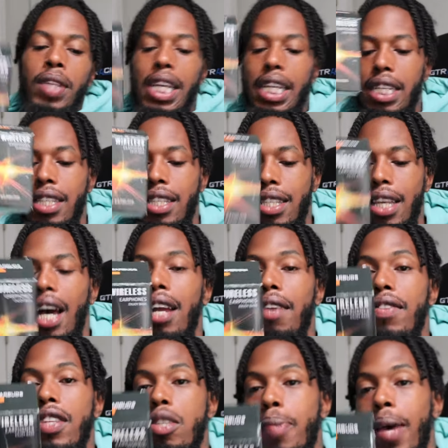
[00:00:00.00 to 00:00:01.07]
And inside
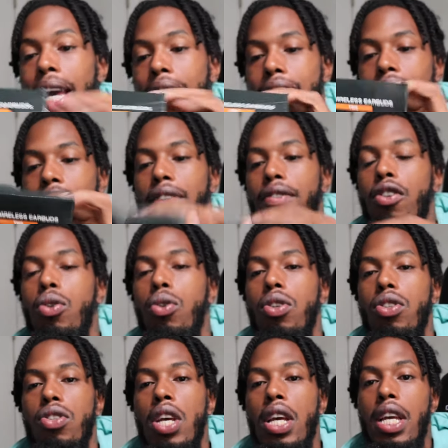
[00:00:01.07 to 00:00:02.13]
of this packaging, of
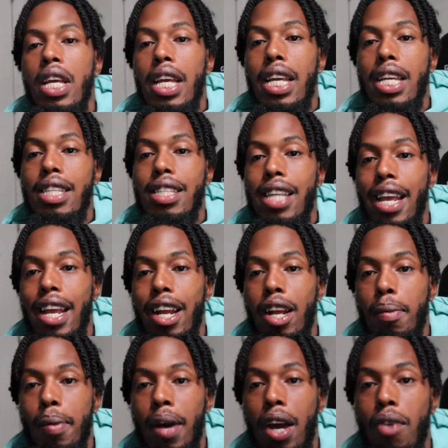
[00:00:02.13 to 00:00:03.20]
course, is the
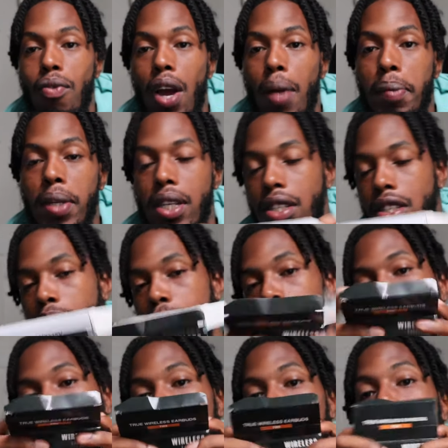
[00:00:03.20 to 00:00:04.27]
AirPod replicas,
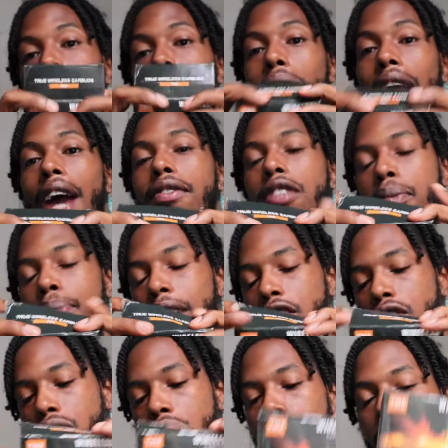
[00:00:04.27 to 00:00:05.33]
but we have to make sure